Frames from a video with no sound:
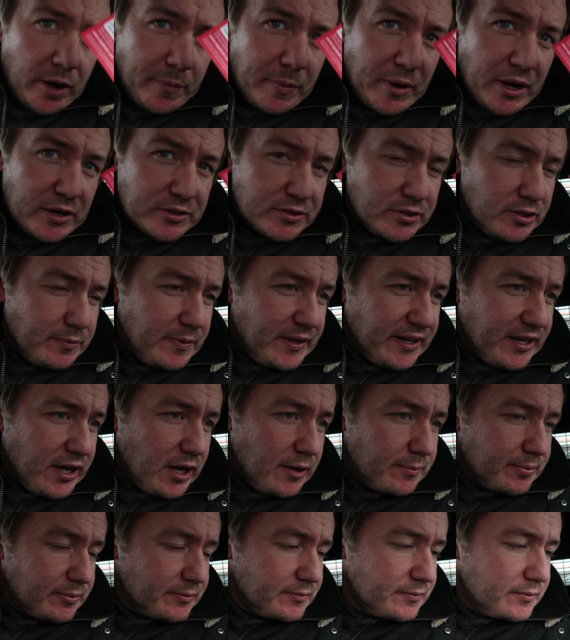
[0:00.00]
Got a parcel to pick
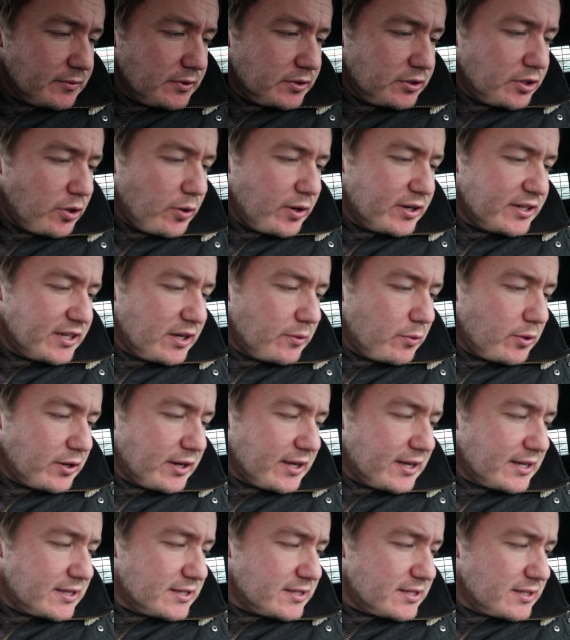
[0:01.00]
up. No idea
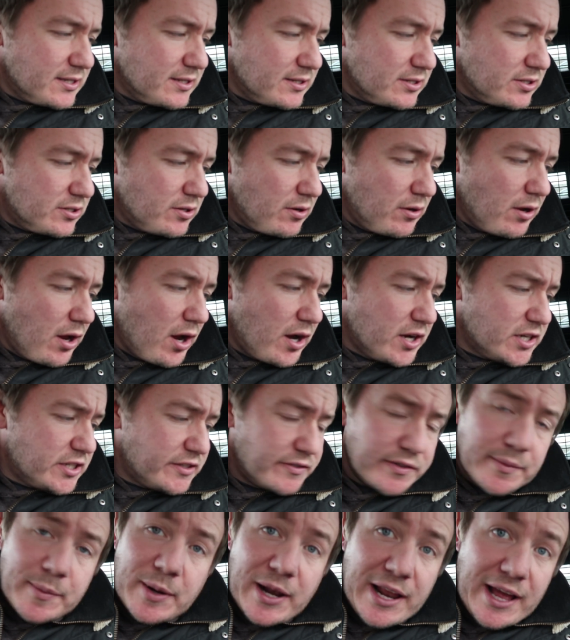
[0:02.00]
what it is. Too
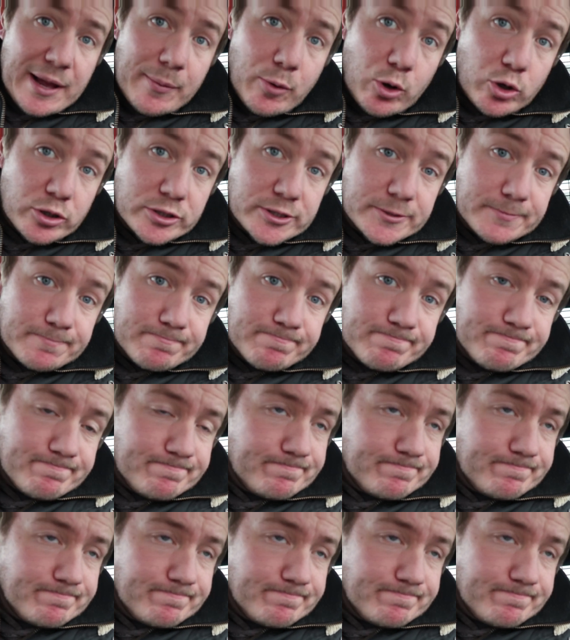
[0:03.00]
large for my letterbox.